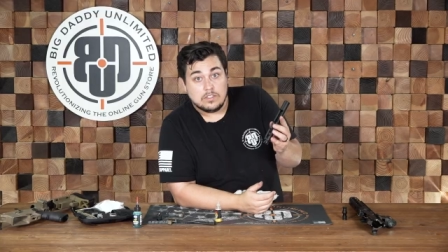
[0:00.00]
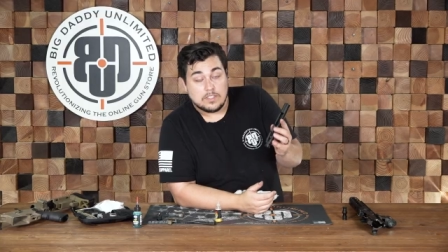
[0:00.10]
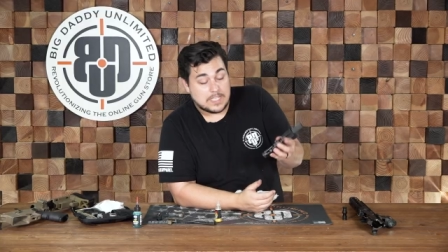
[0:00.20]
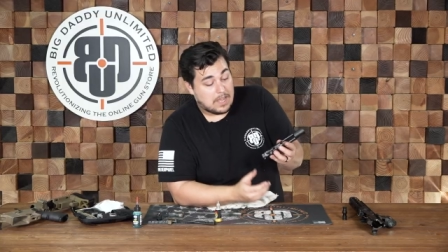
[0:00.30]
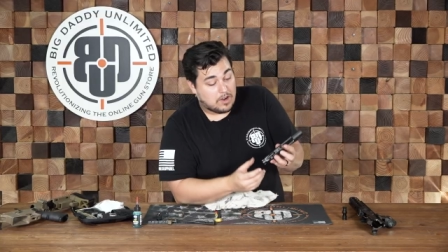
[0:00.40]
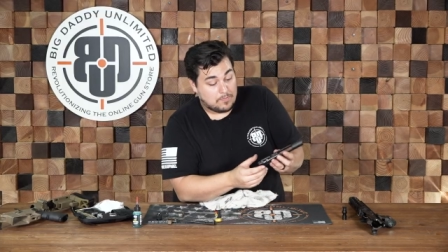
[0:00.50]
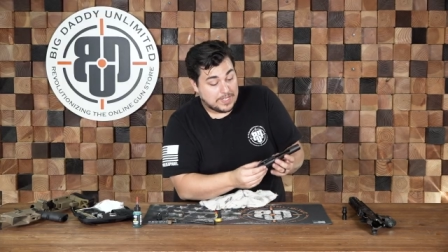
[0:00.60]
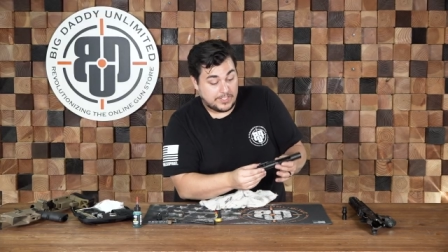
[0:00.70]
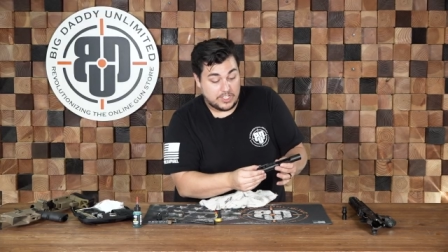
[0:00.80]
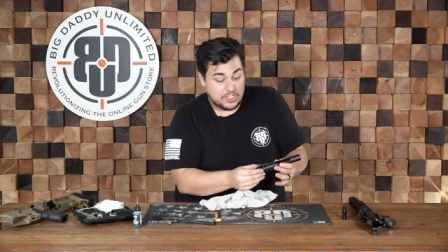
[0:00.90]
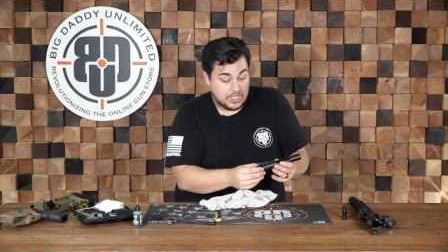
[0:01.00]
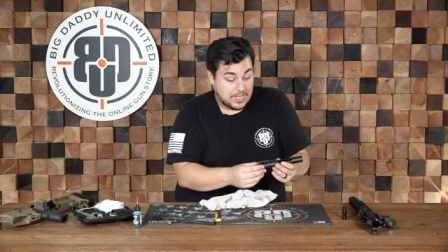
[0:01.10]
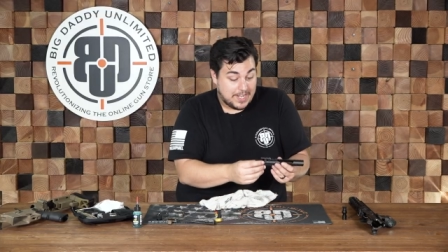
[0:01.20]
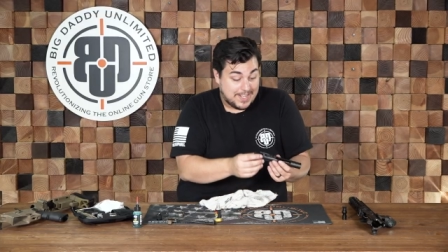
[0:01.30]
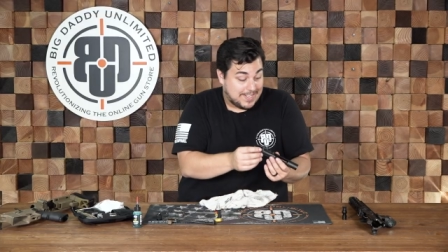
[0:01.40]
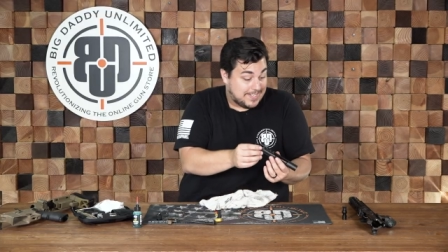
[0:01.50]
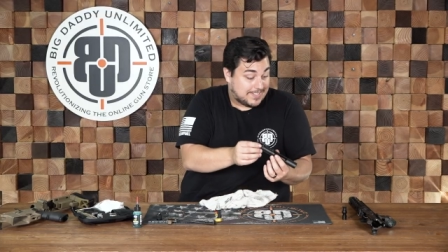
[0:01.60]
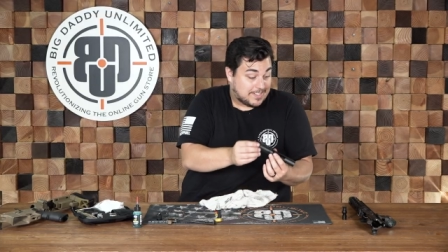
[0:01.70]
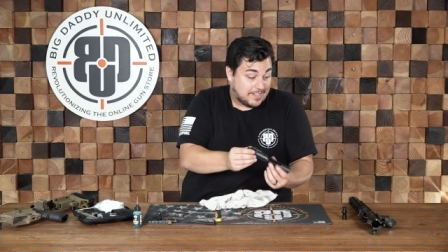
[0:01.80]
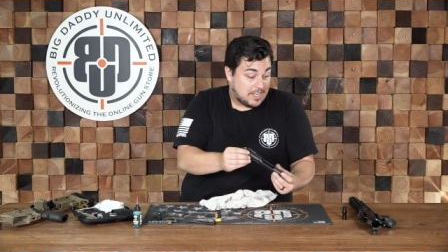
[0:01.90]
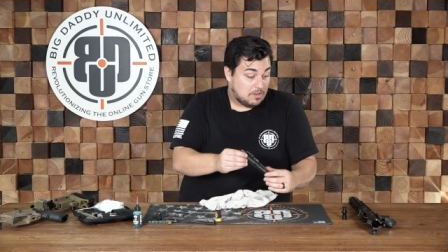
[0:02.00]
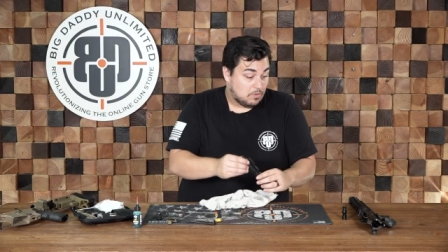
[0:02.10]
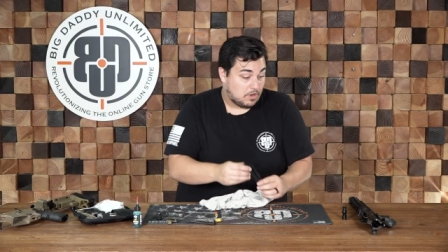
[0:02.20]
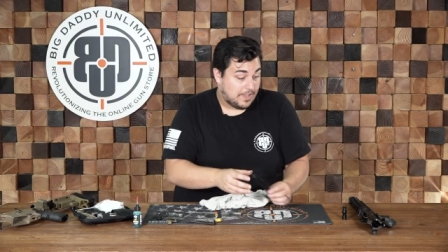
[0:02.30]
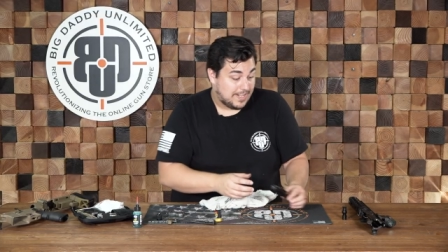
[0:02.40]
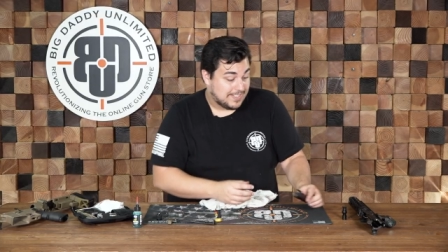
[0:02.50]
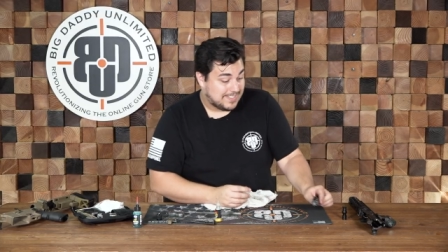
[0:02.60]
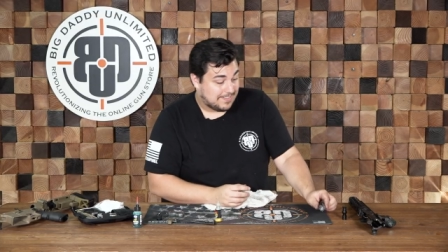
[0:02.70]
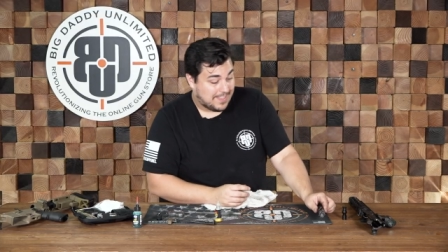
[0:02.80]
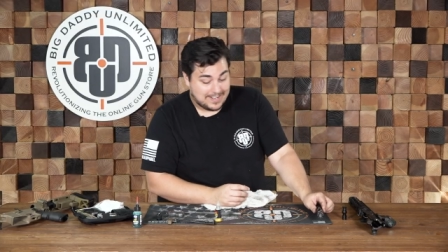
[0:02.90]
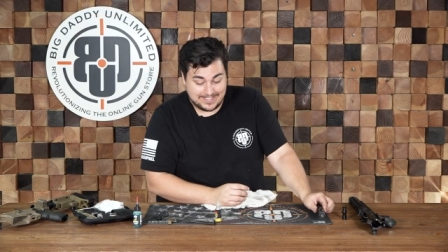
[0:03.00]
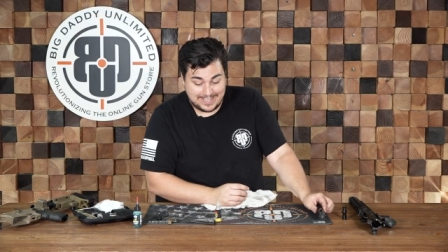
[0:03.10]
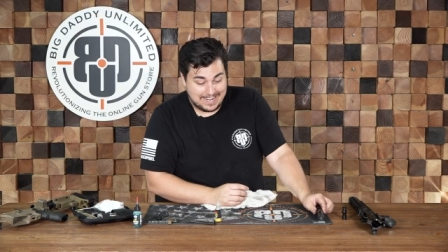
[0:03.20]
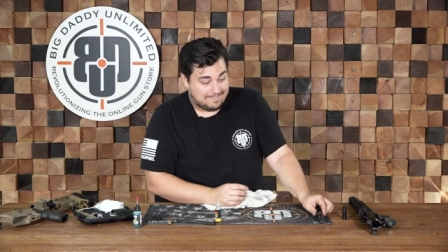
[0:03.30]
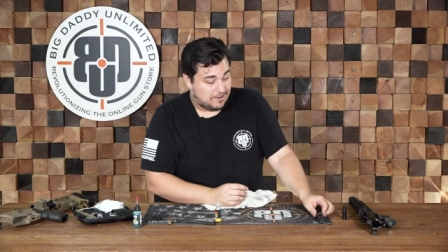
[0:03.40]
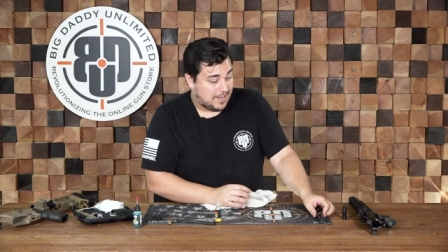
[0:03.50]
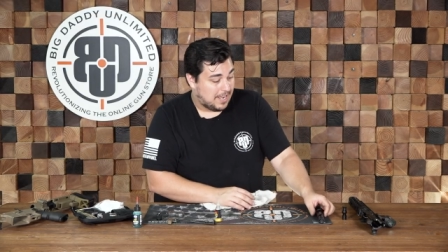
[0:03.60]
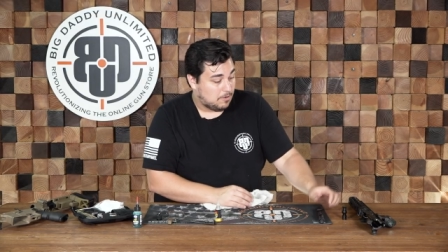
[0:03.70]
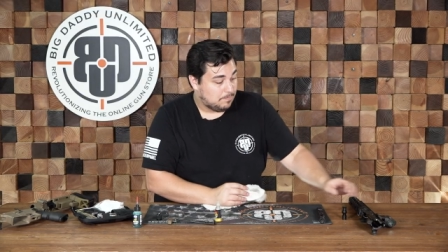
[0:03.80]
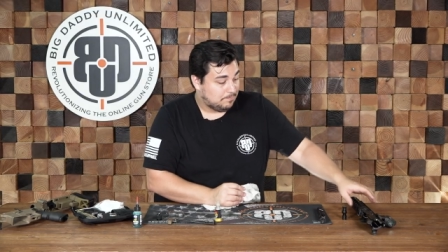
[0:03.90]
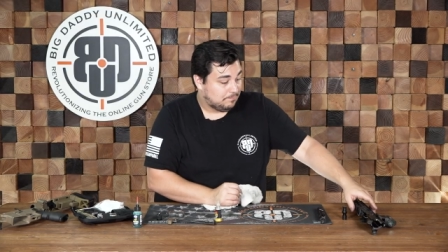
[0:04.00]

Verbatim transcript: So now our BCG is clean. We'll go ahead and set that aside for now.